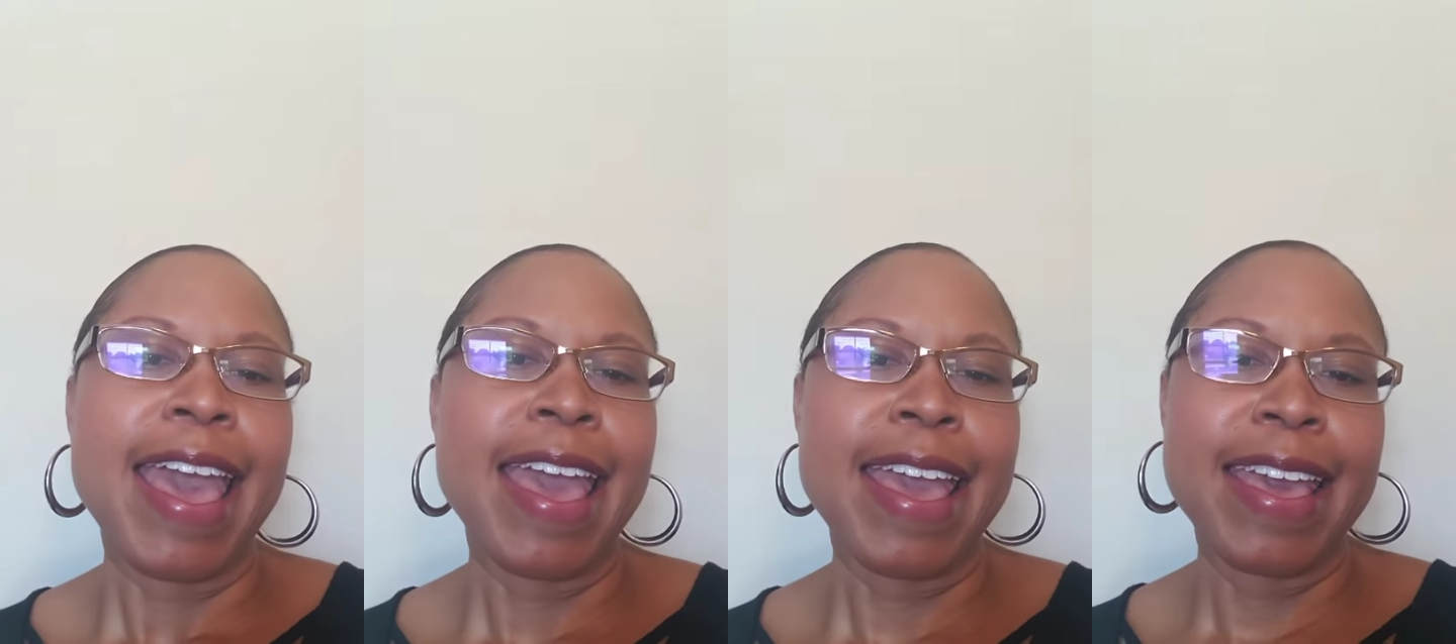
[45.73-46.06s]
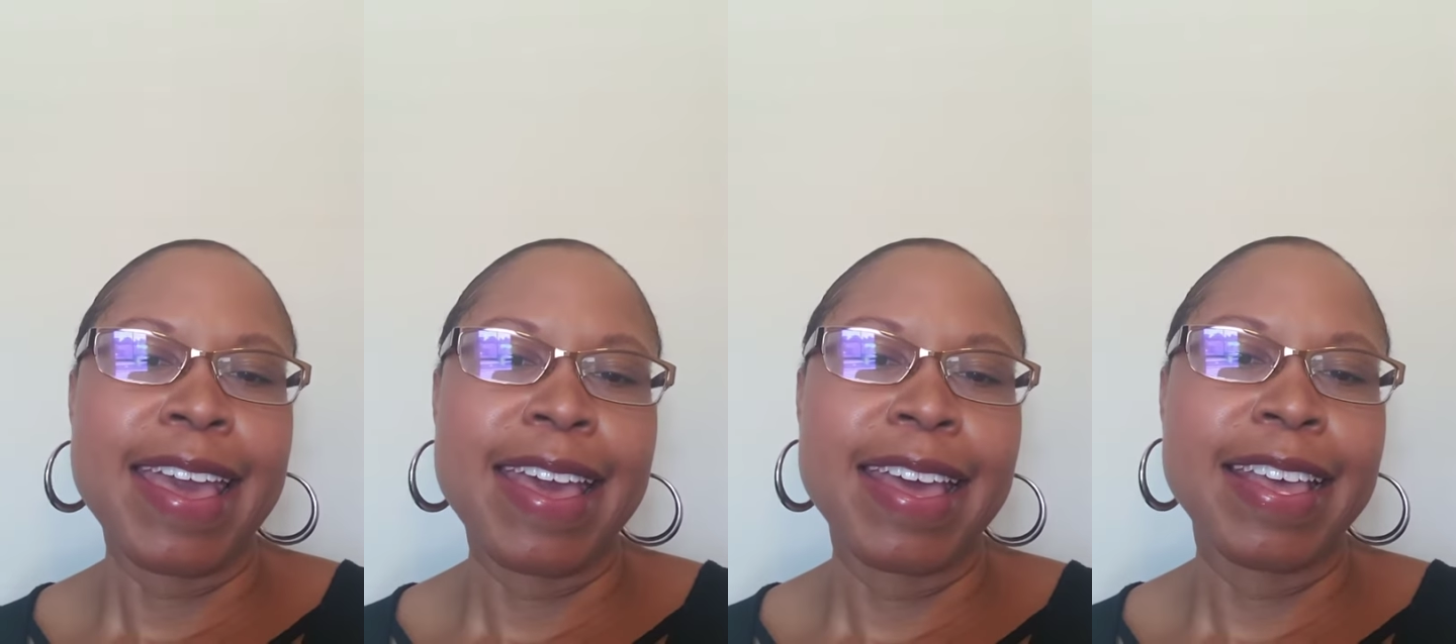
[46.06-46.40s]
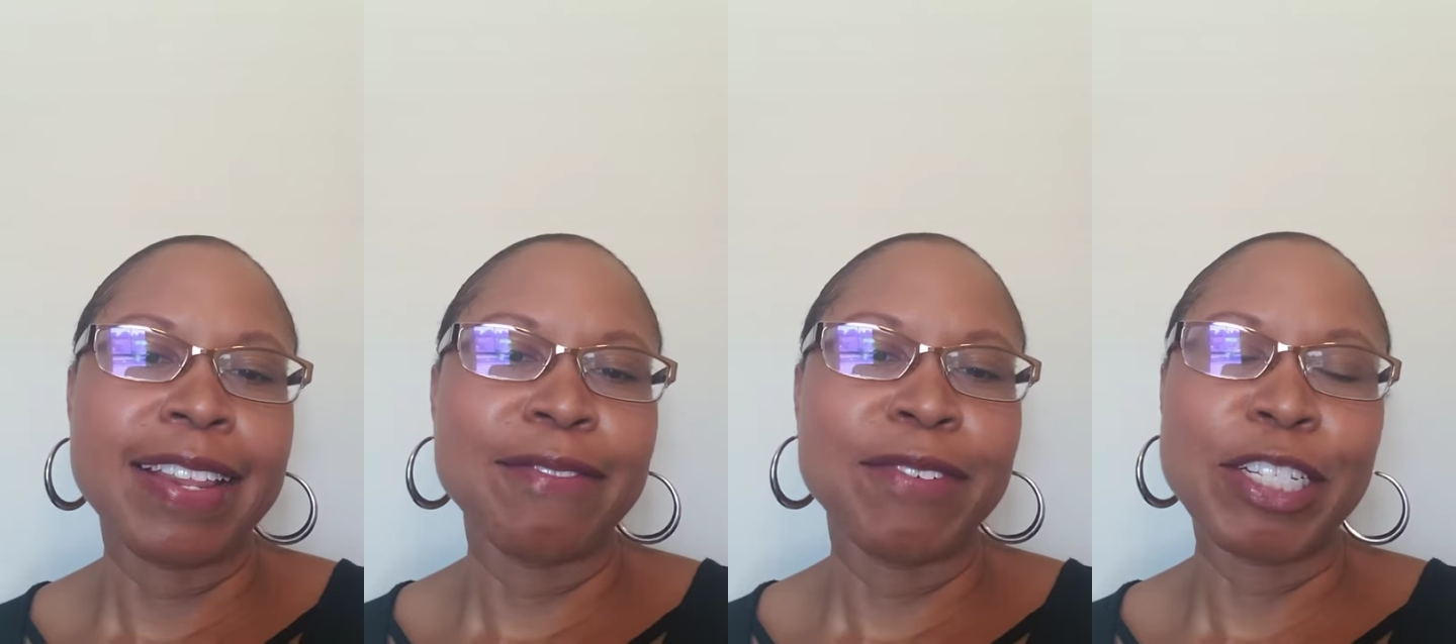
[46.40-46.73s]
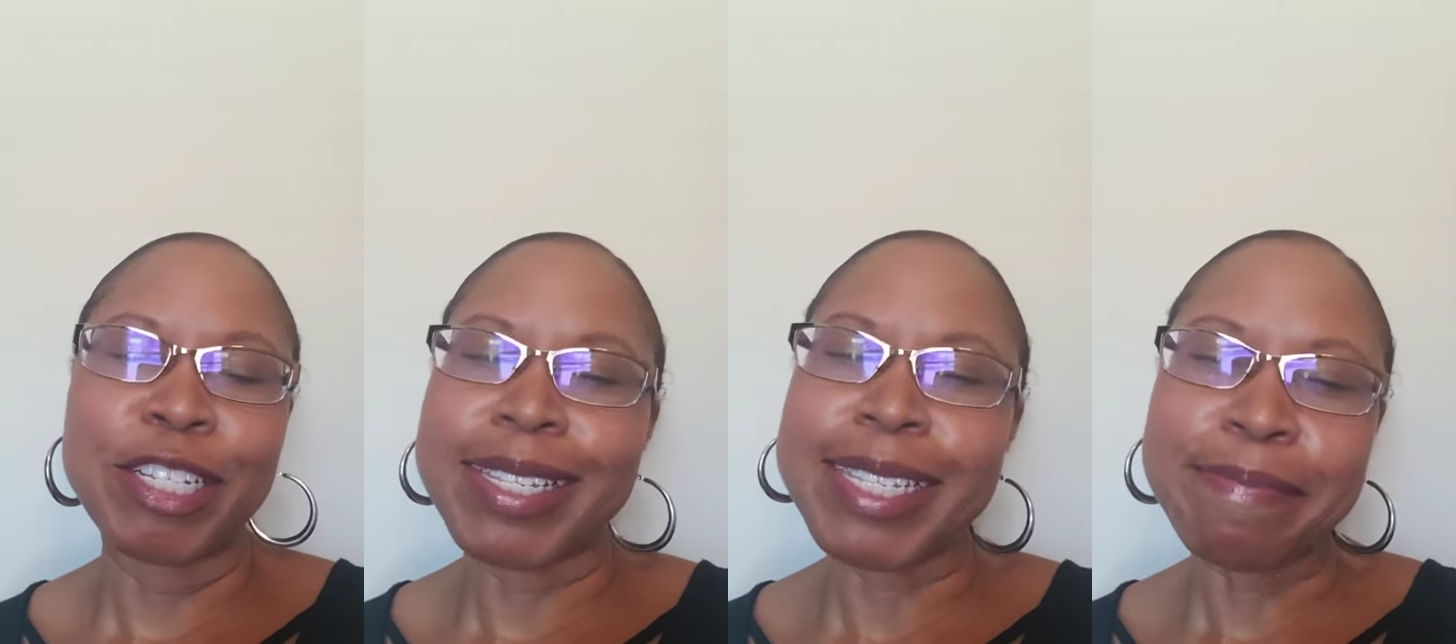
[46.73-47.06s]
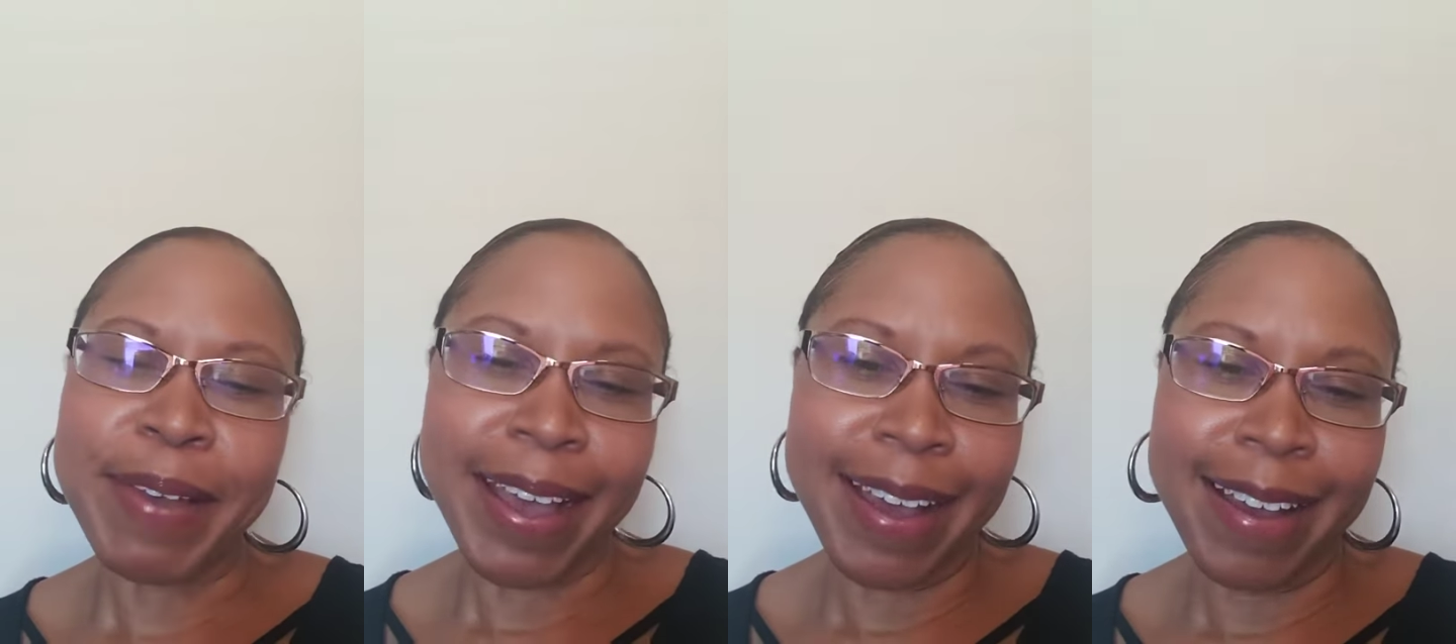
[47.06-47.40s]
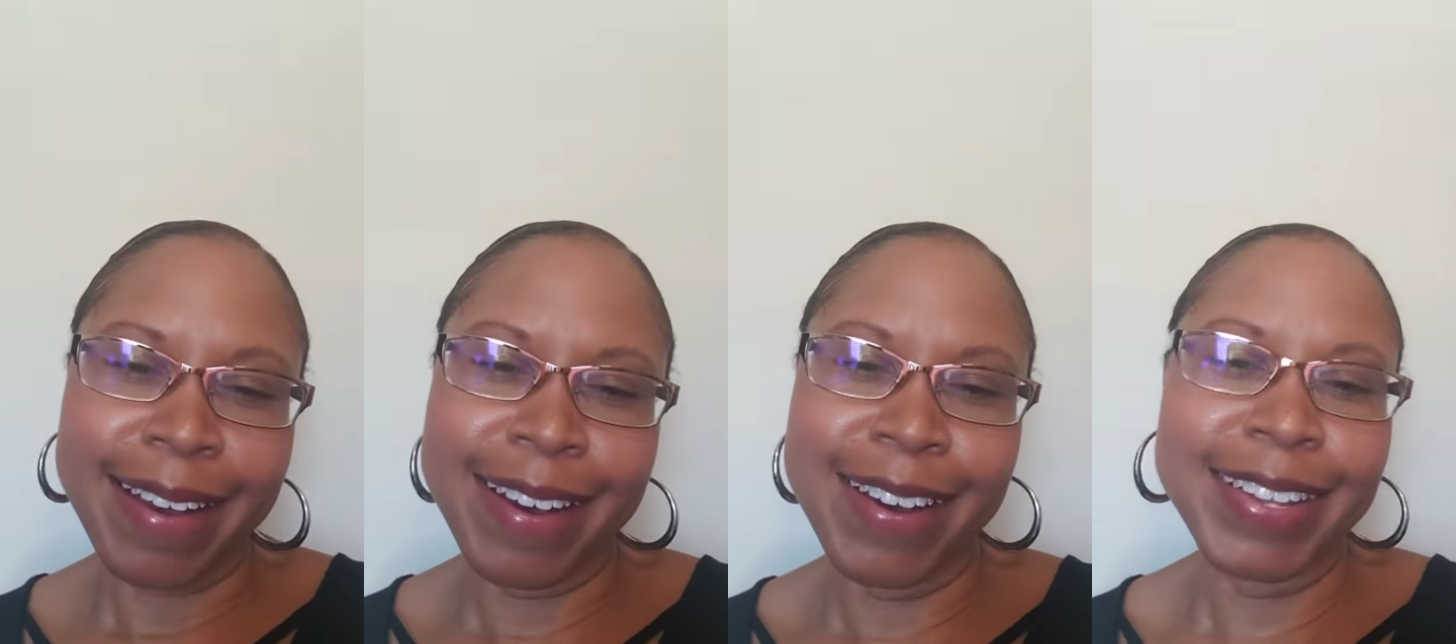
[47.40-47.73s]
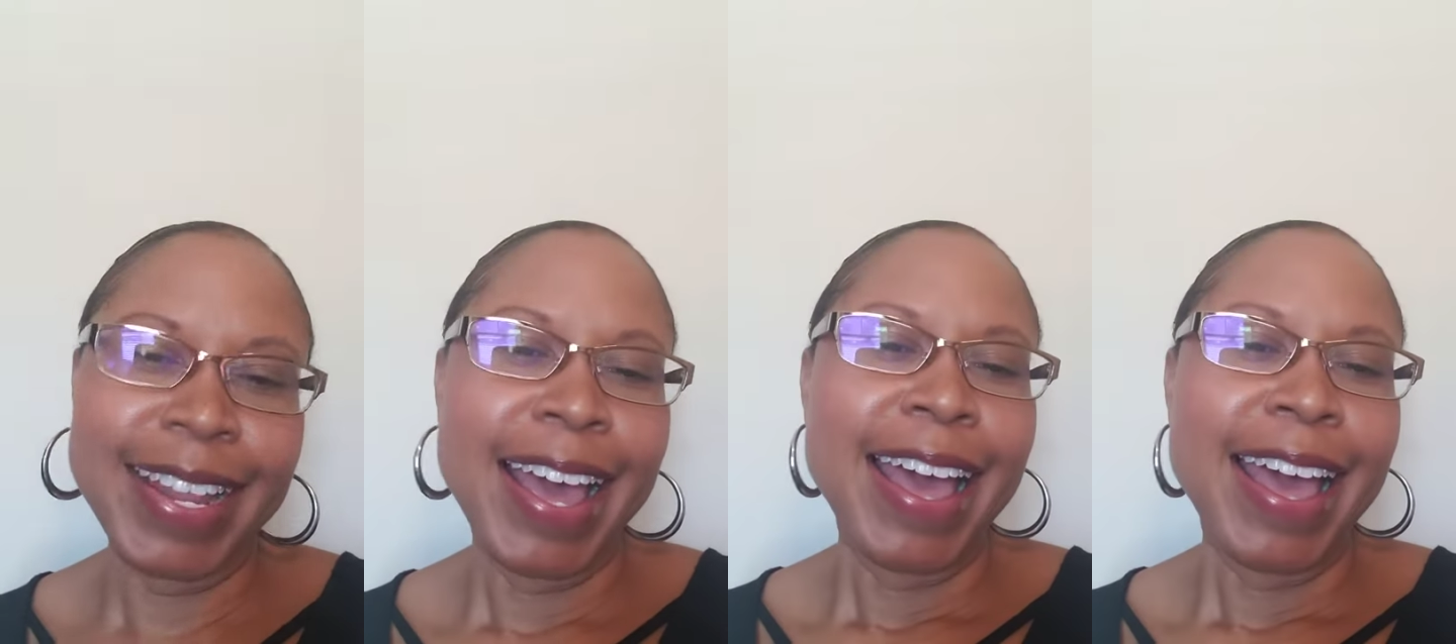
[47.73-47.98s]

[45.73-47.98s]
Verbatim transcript: and we just smile